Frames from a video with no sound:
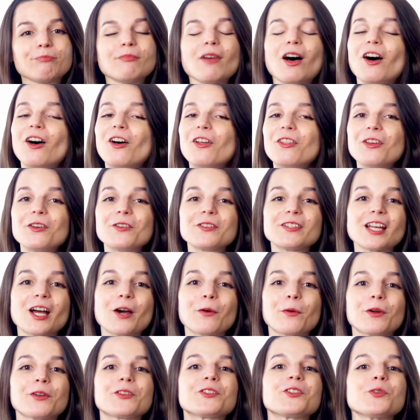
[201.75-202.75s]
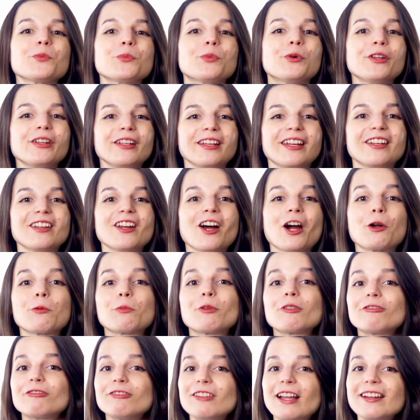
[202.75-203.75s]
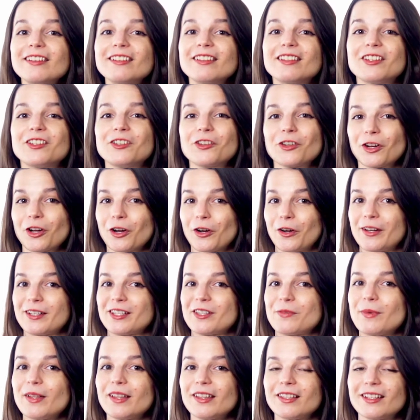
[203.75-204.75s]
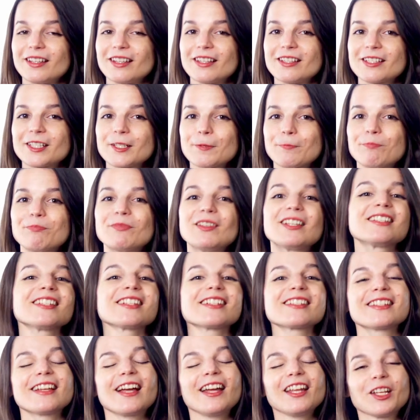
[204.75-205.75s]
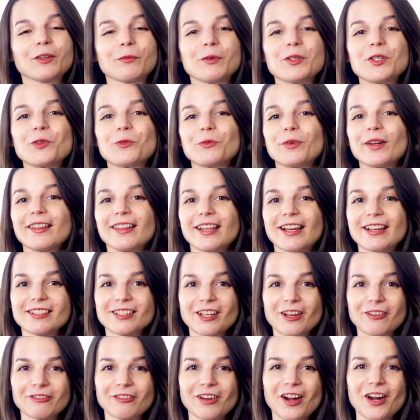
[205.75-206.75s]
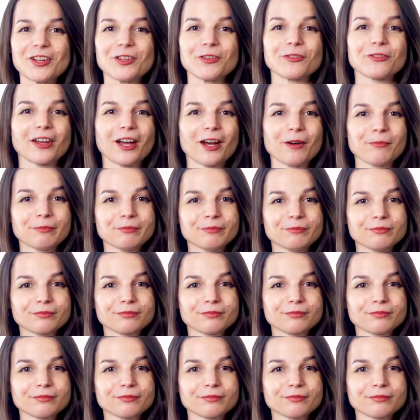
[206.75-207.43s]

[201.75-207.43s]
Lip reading: All those hours you put in are reflected in your current abilities. It's exciting when you realize how far you've come.